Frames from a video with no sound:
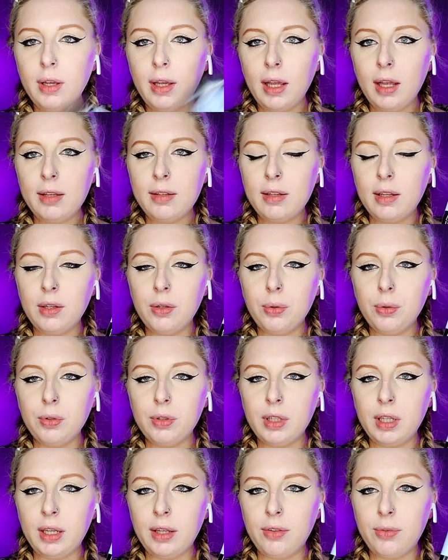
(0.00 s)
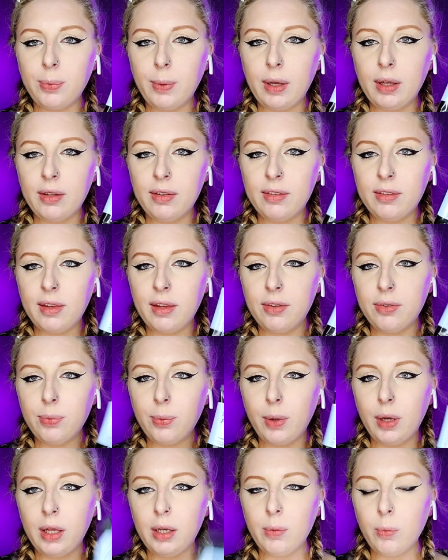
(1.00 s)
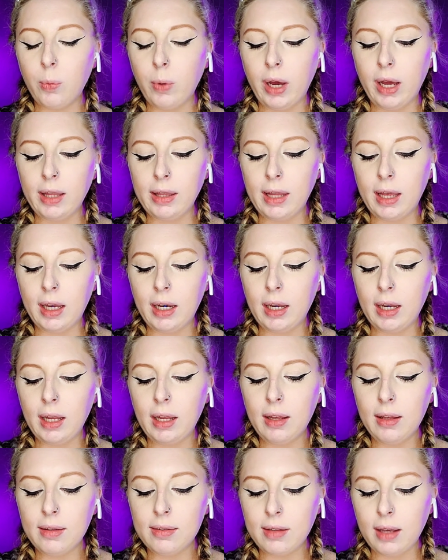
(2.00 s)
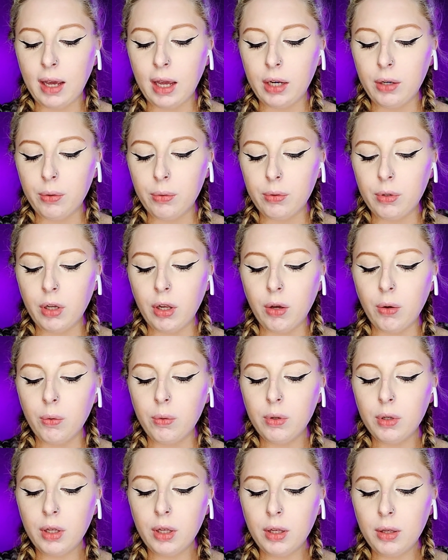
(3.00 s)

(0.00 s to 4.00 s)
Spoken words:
It didn't hold it as well as this one. Why that is, I don't know.